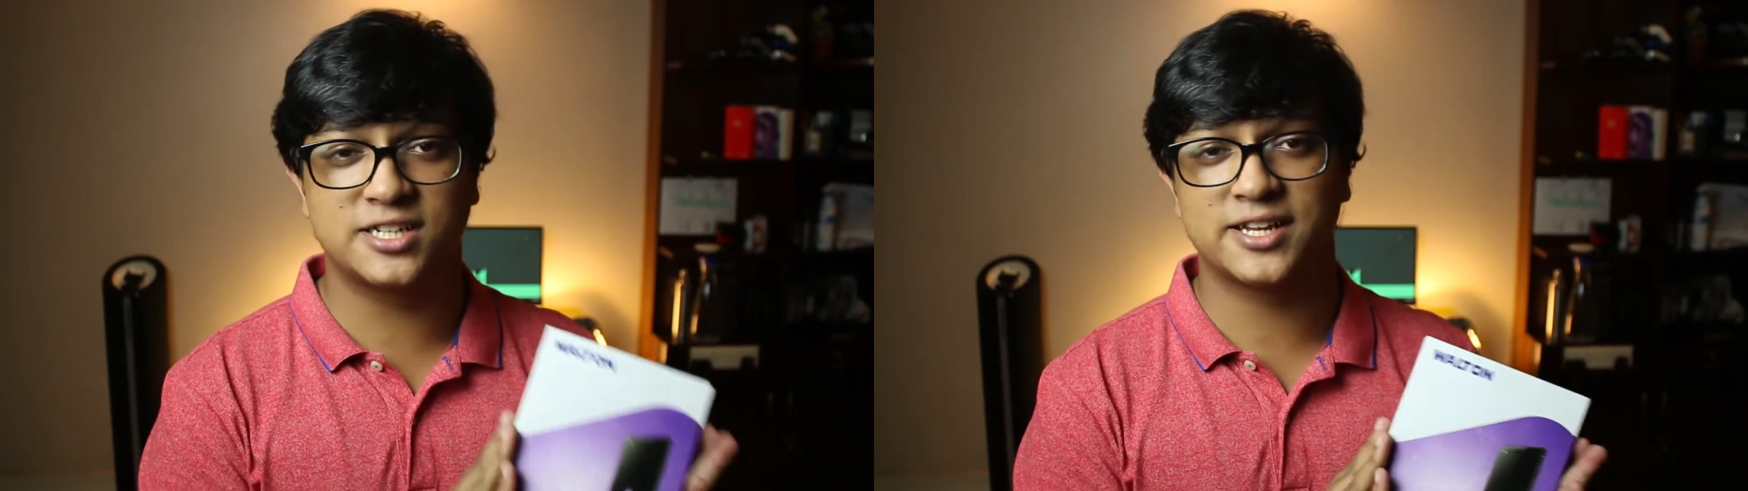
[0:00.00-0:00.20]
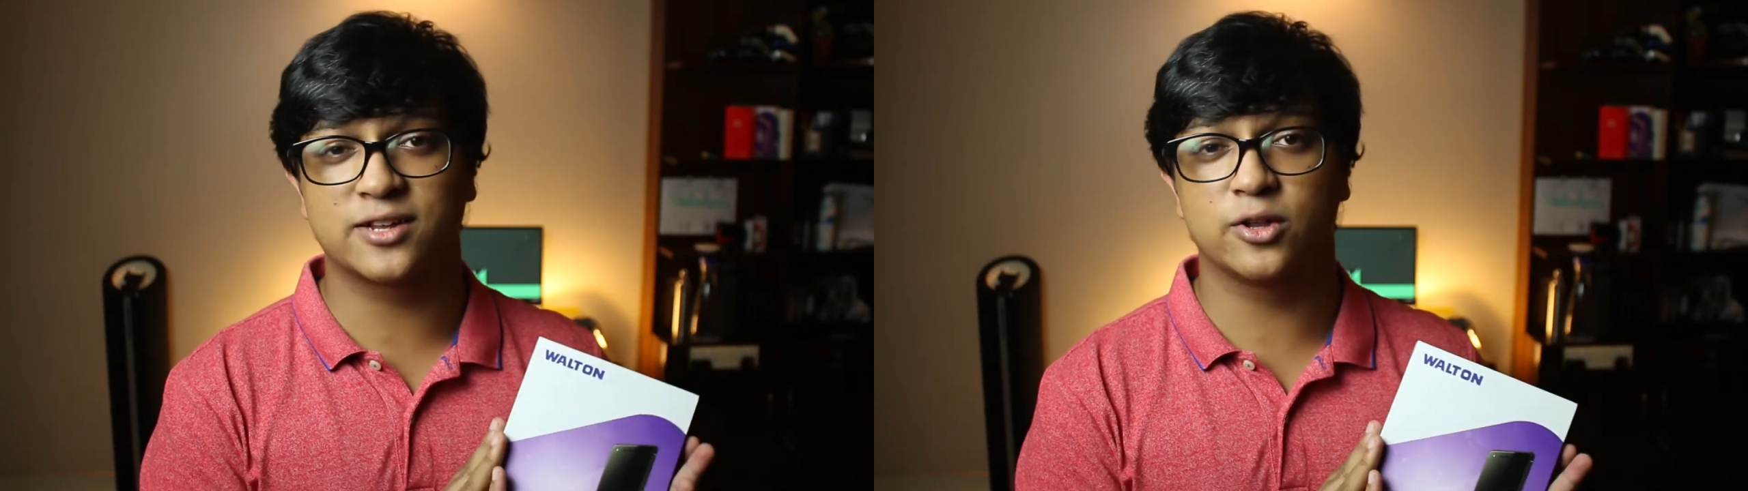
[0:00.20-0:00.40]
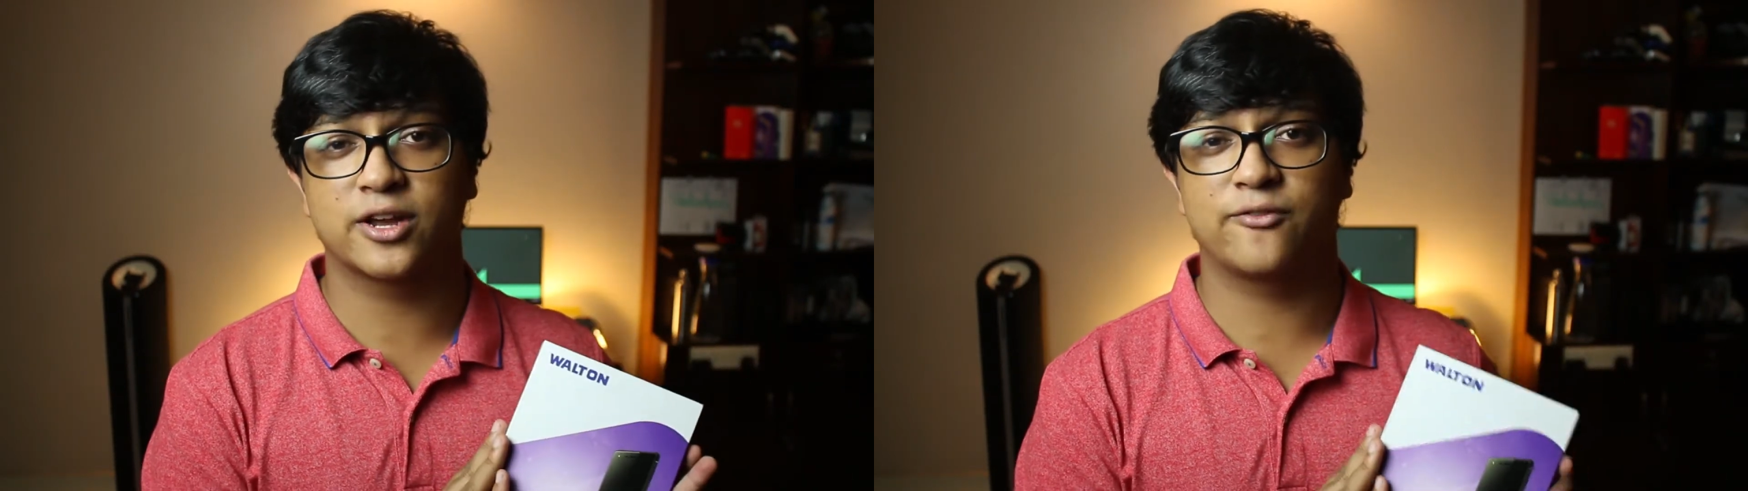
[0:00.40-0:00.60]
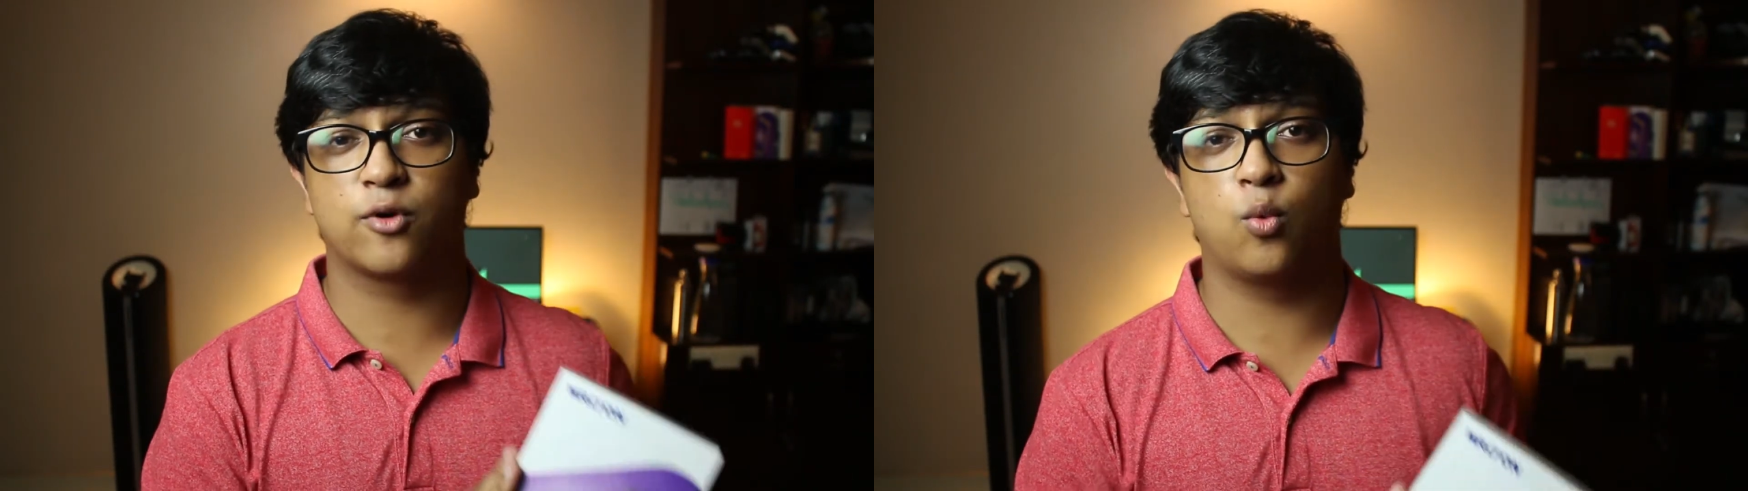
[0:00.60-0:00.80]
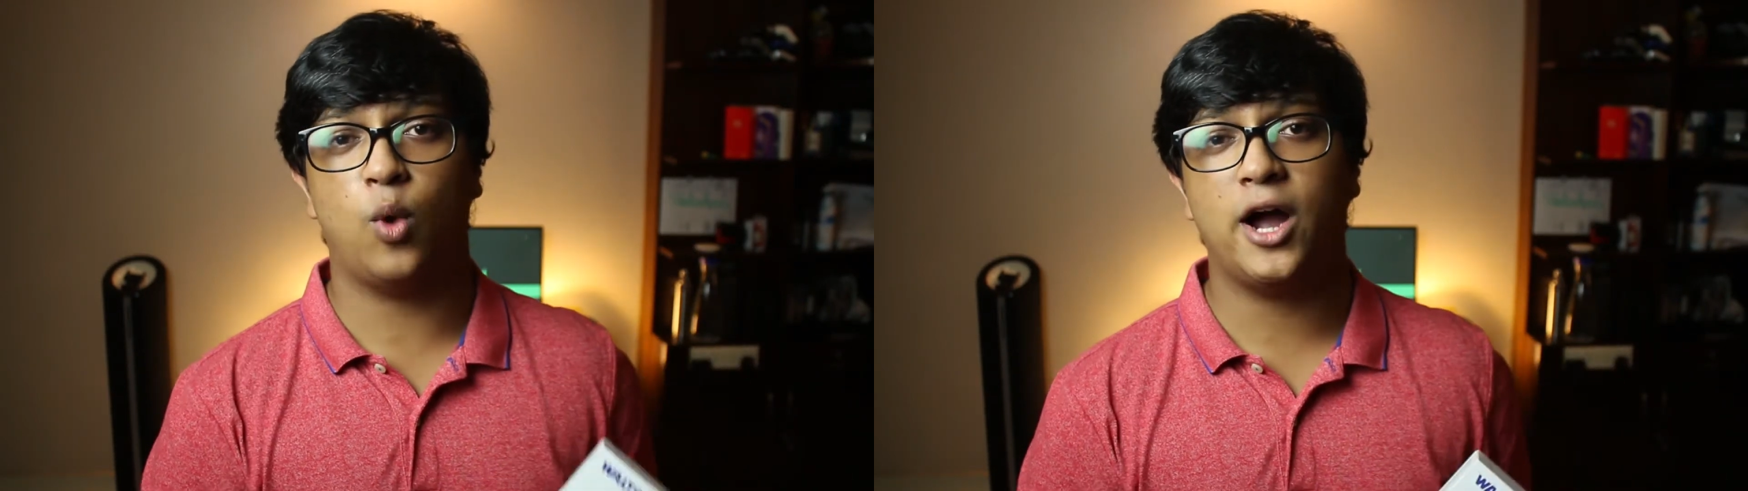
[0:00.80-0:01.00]
to take a look at
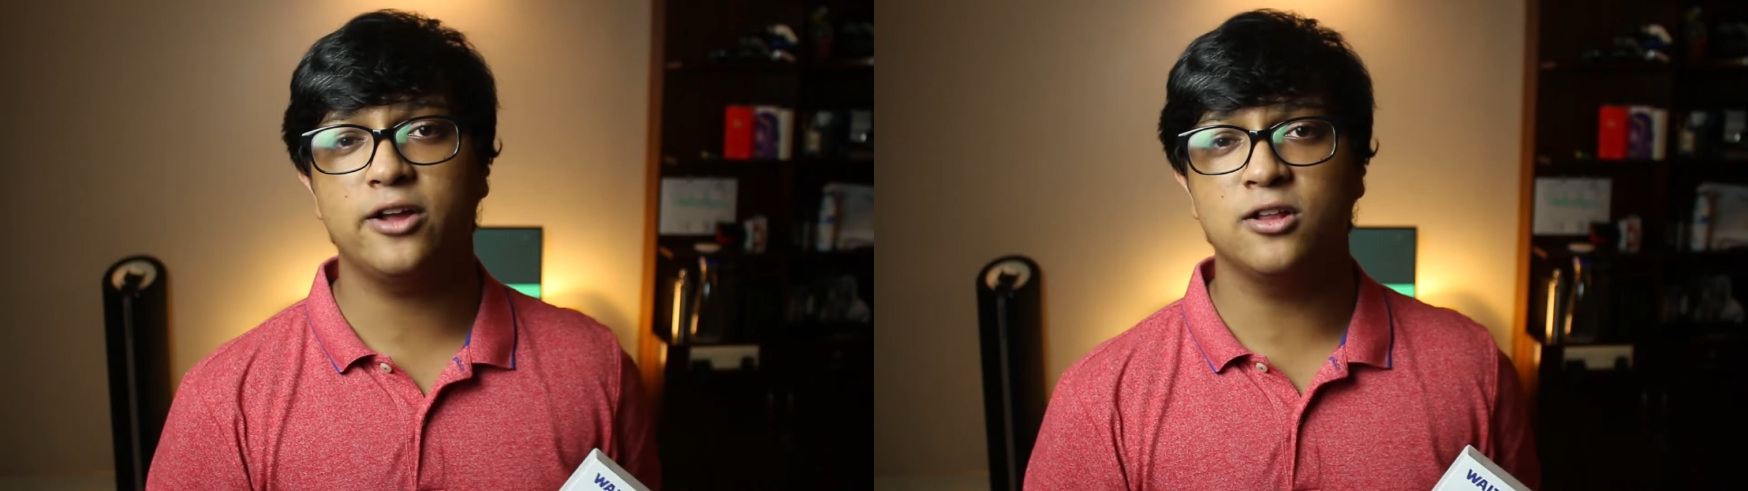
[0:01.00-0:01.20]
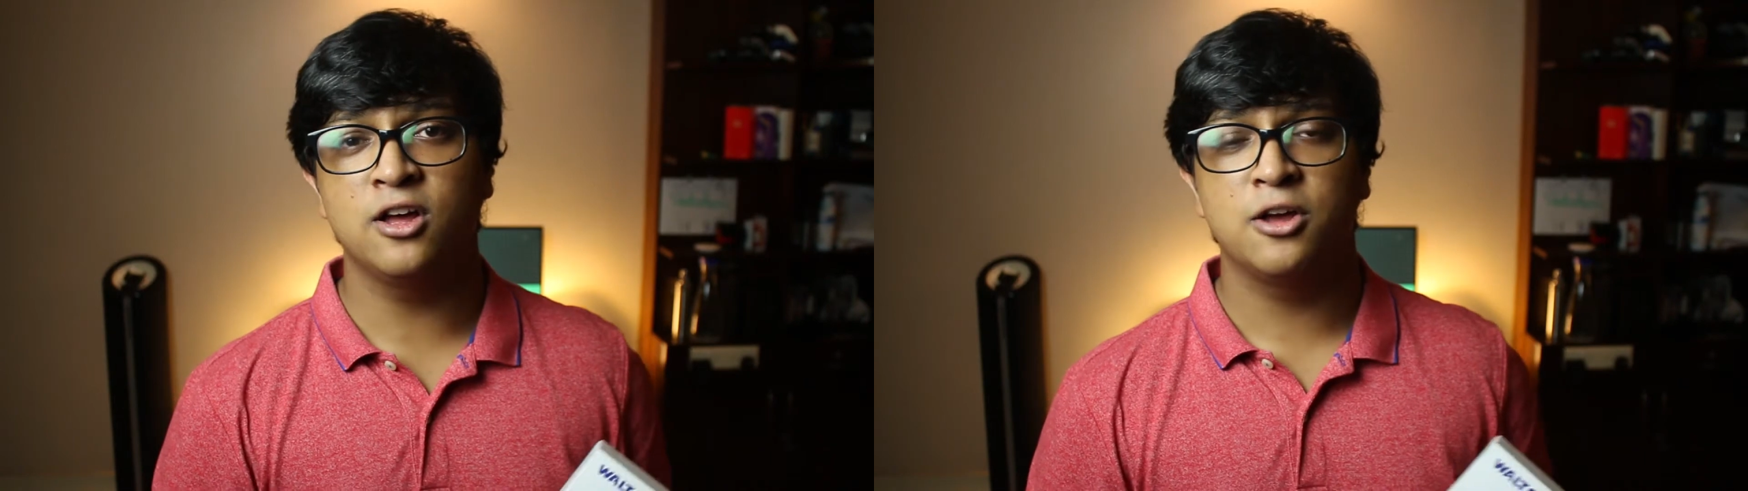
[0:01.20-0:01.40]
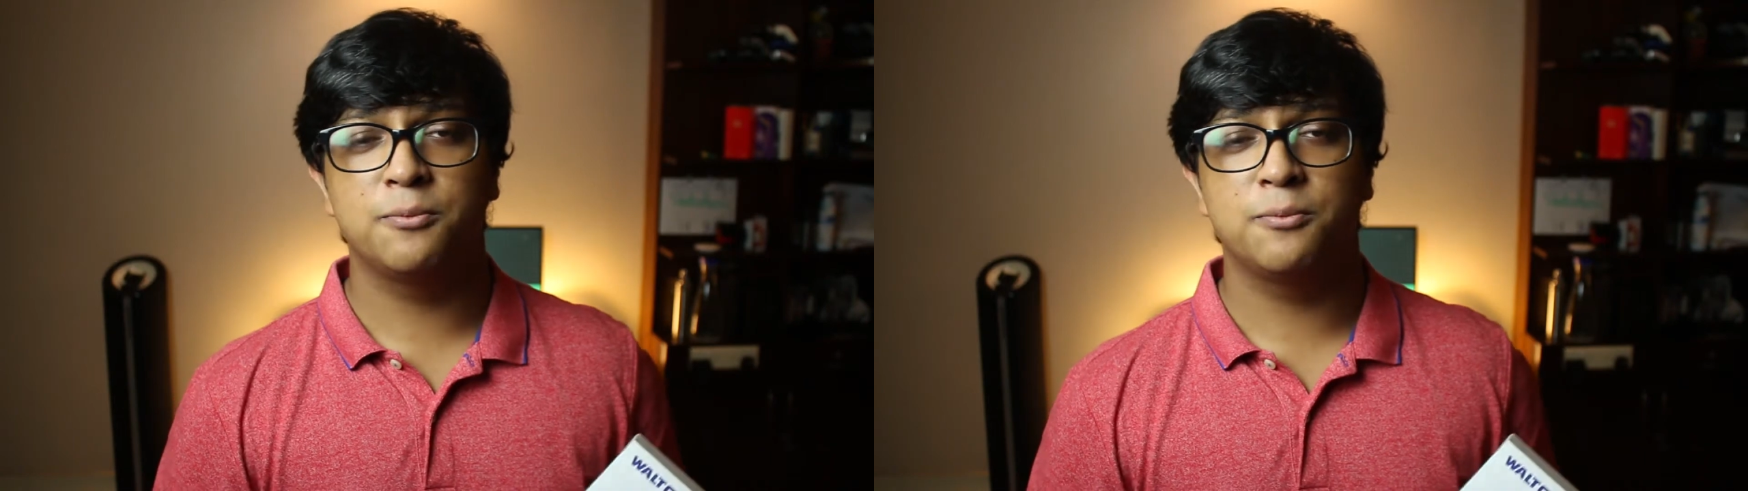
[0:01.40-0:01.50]
for a while,